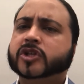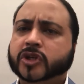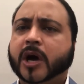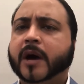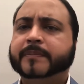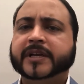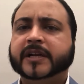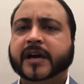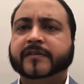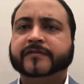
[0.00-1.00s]
topic
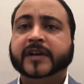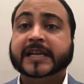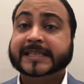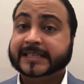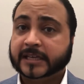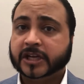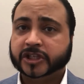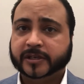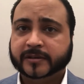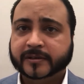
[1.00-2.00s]
of
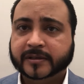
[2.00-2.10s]
discussion.